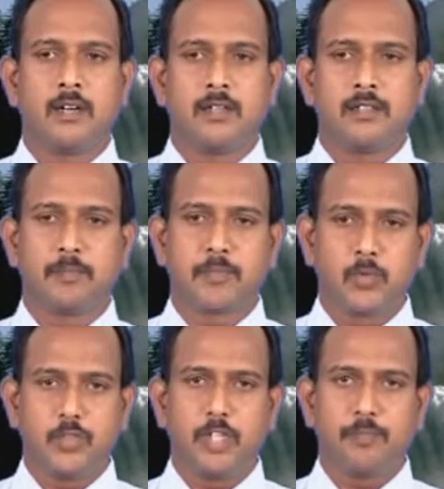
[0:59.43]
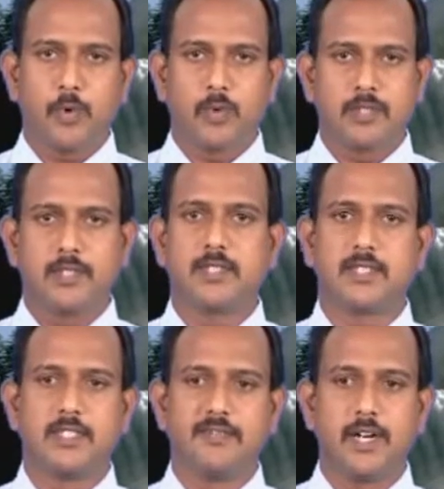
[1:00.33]
The social process is
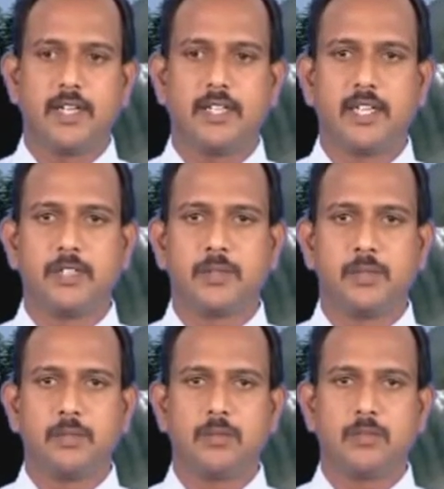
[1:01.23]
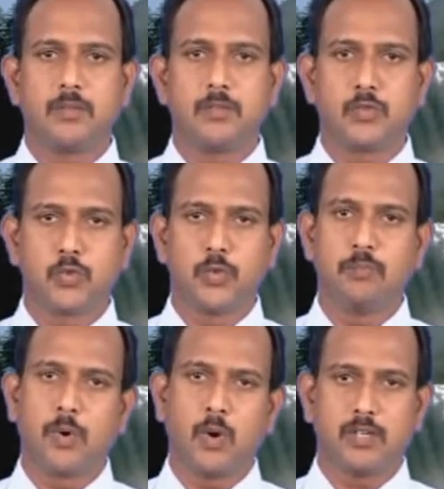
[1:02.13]
divided into two
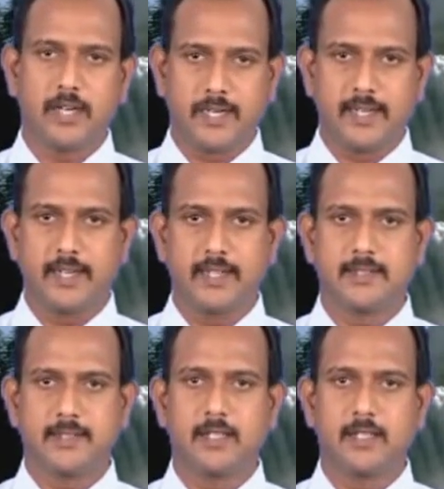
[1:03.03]
broad categories.